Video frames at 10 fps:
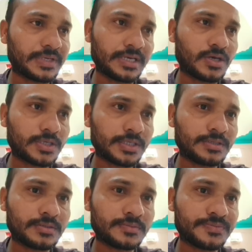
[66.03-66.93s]

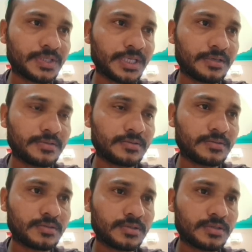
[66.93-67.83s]
organism if you take,
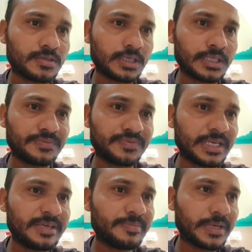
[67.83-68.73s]
and if
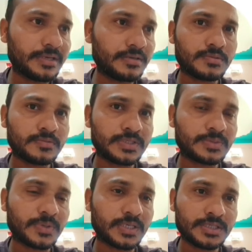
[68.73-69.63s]
any plane which
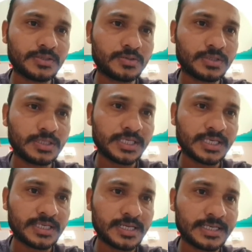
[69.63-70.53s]
passes through the
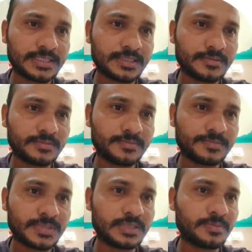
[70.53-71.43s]
central axis,
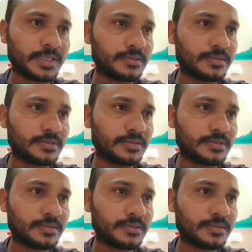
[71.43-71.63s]
this plane